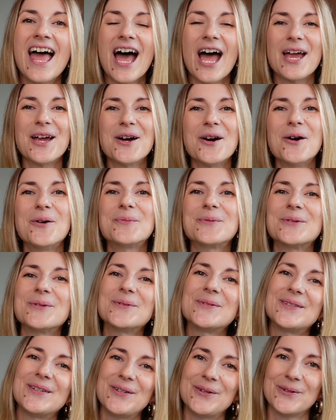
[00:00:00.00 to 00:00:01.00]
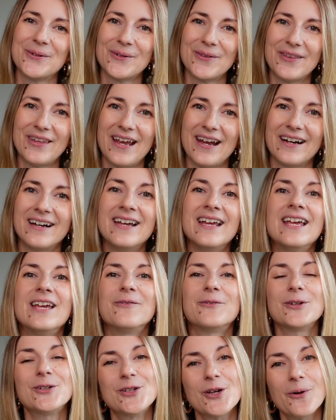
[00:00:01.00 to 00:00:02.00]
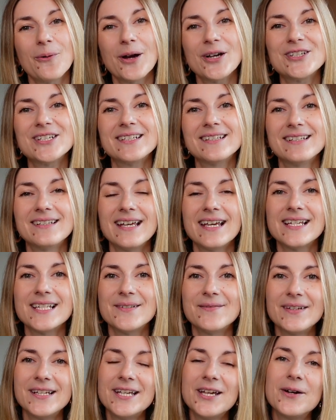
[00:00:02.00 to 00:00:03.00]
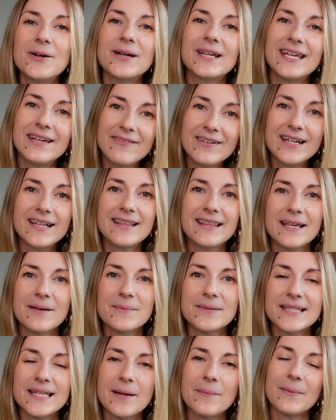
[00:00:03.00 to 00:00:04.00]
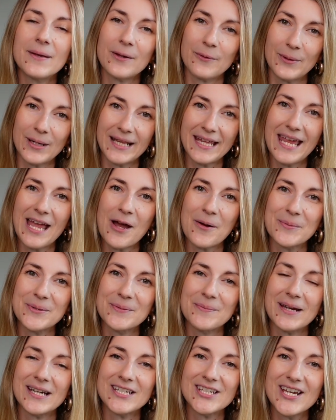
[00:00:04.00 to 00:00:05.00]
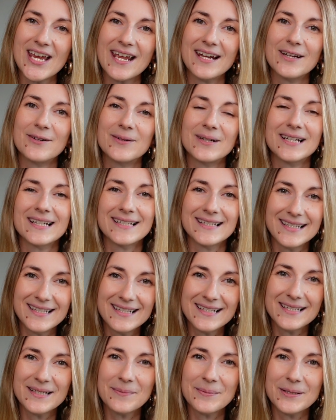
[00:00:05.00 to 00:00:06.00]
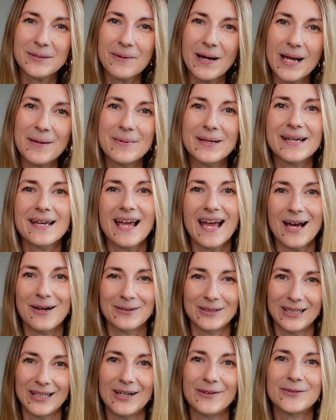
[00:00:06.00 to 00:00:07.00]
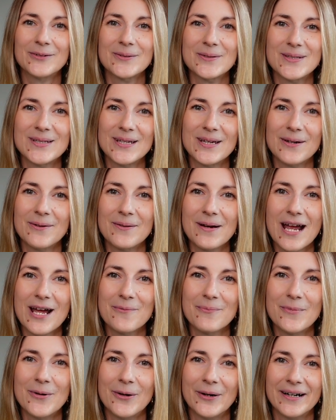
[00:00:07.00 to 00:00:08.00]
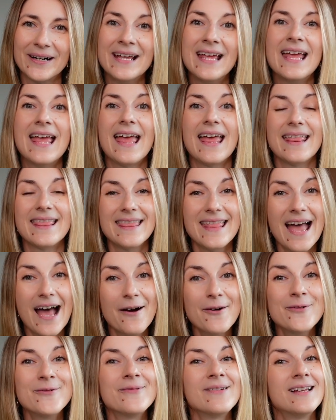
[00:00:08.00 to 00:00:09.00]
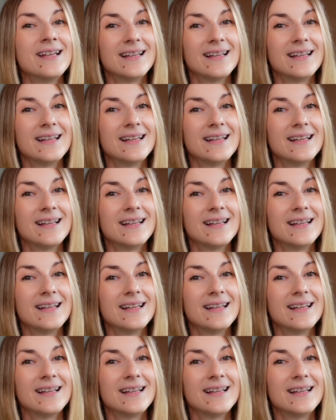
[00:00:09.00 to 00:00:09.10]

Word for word: I hope to see you on there. If you enjoy watching today's video, give it a thumbs up. It really helps my channel. Consider subscribing. I would love to see you around more. And now,